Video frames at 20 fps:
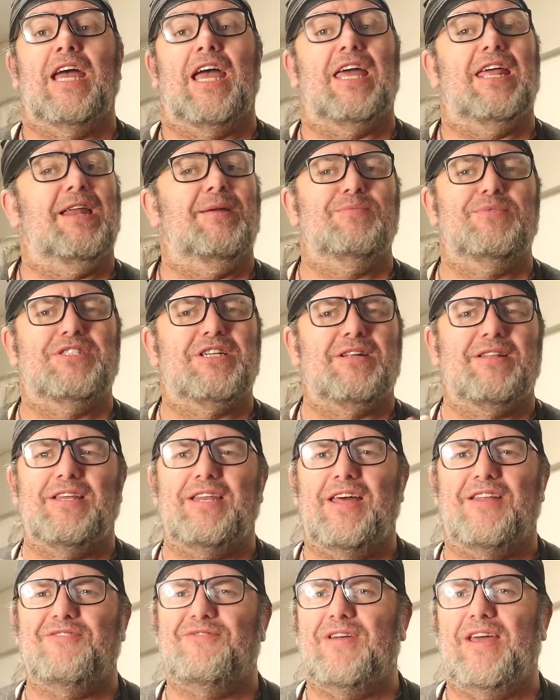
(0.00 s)
And I'm generally
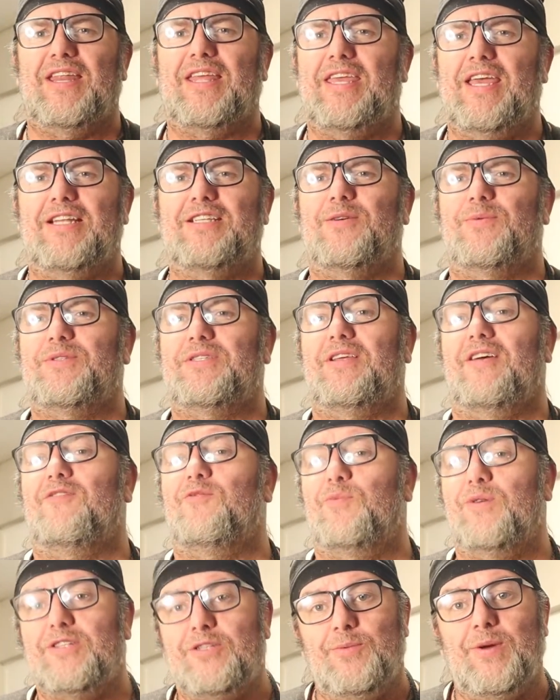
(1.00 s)
not a fan of ketchup
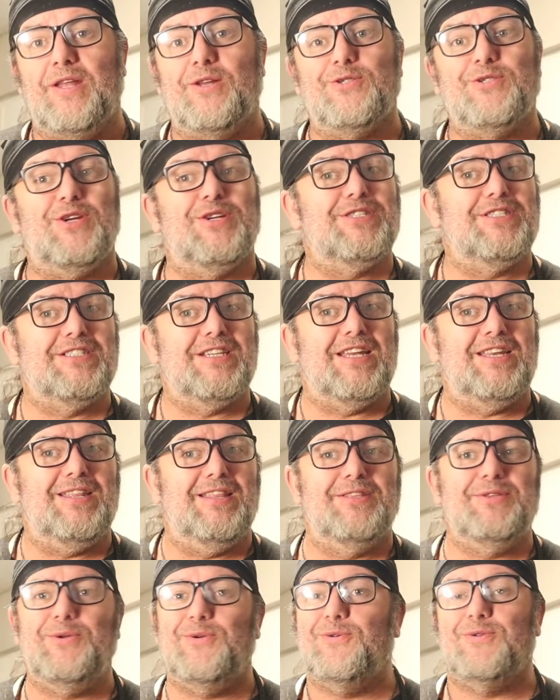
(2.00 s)
stuff, but tomato sauces I
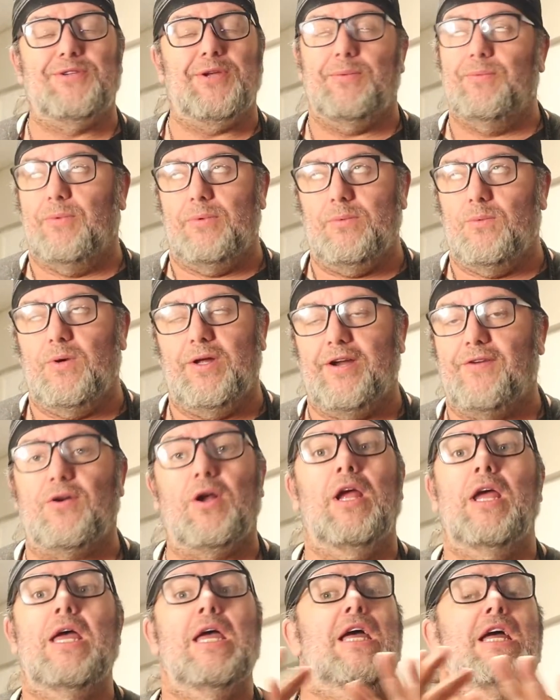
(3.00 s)
do, so
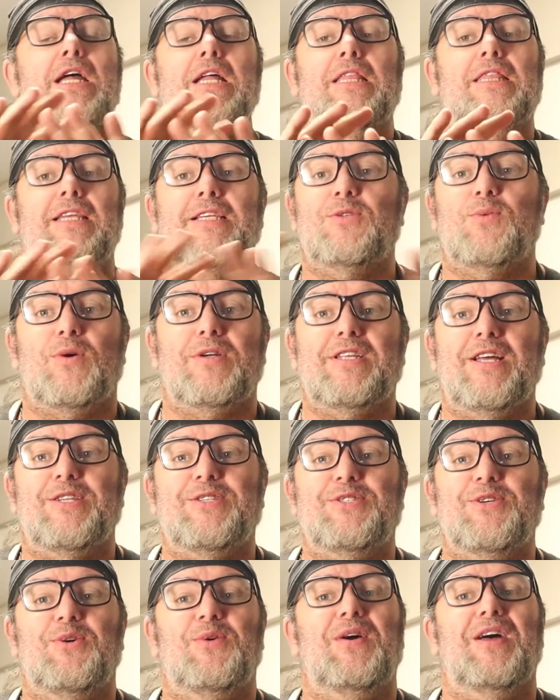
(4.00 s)
whatever. This worked
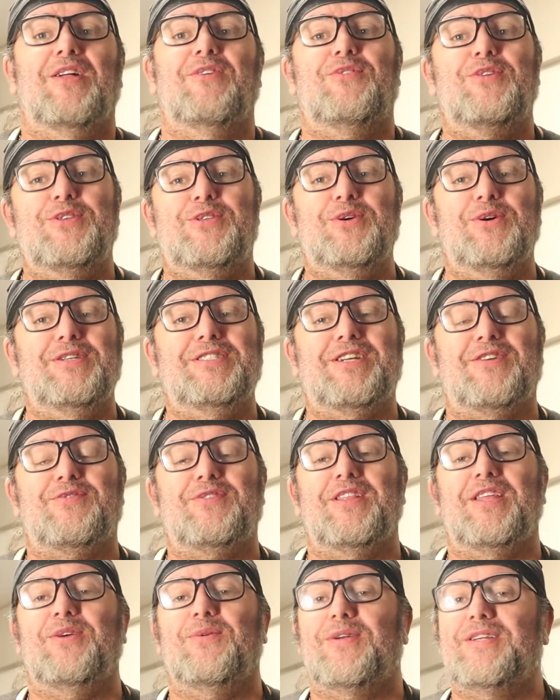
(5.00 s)
out so well. If you do it
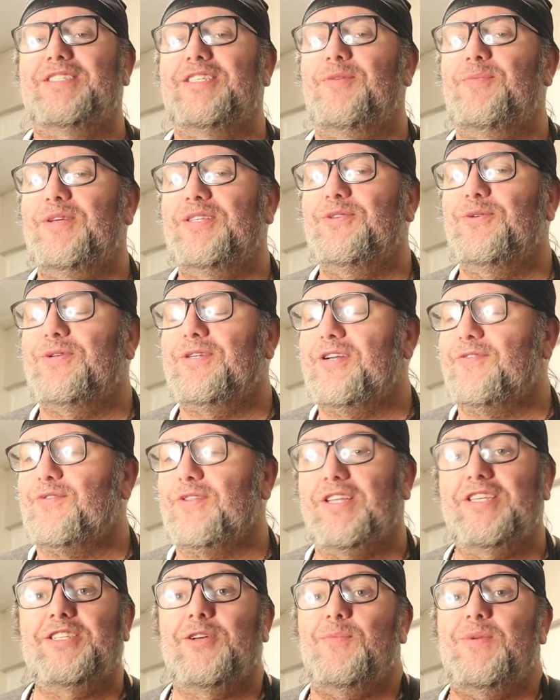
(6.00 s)
differently, you want to see me do it
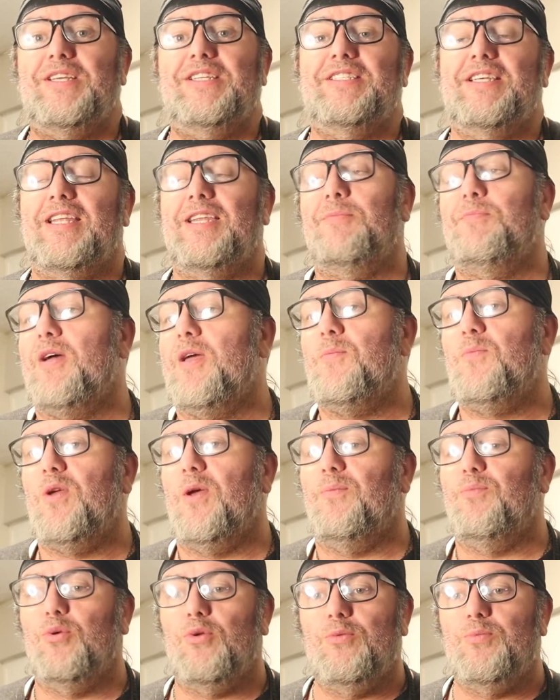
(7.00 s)
differently. Somebody said it might be
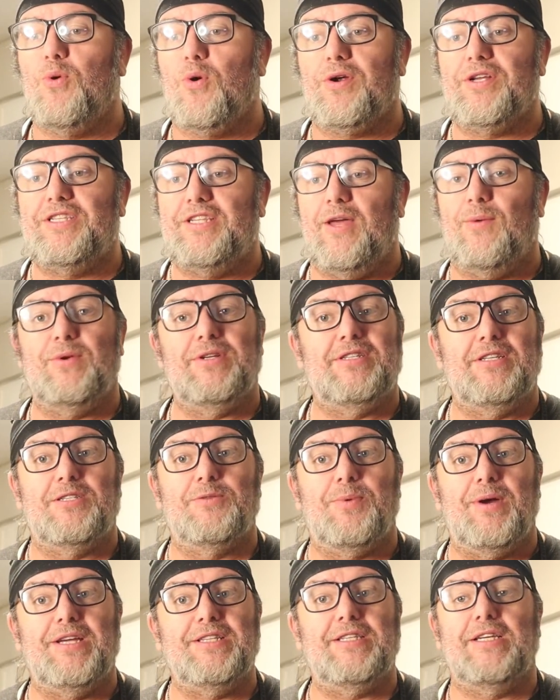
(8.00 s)
a pulled pork sandwich this
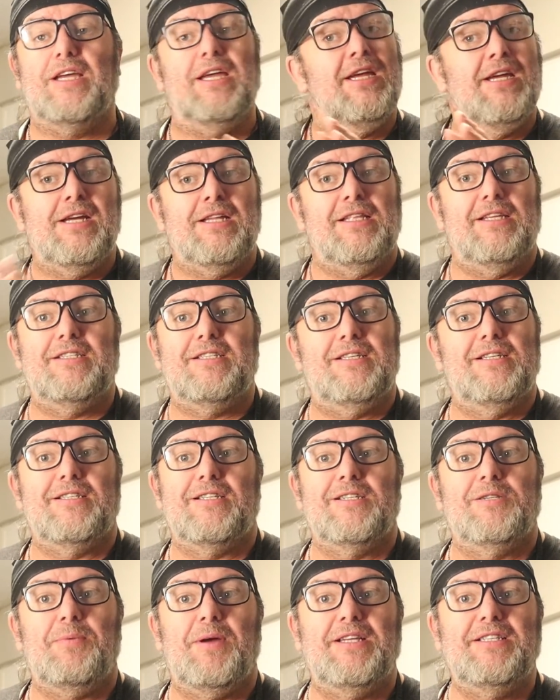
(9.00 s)
spicy. This is
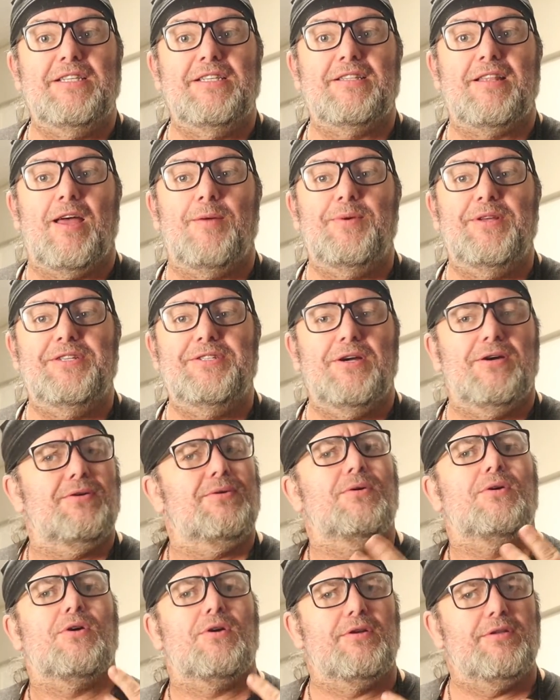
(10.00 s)
just a spicy sloppy
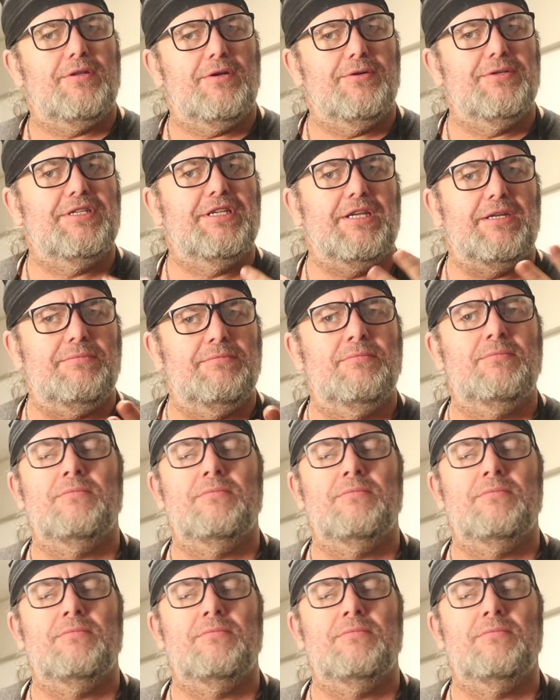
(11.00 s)
Joe, or those that...